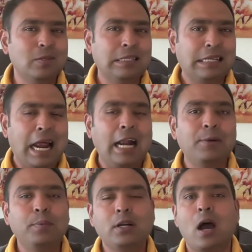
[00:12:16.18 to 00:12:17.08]

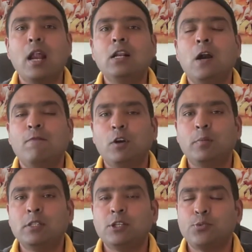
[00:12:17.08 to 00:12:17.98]
tad bit
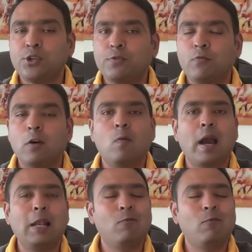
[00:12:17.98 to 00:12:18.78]
uncomfortable situation for a while.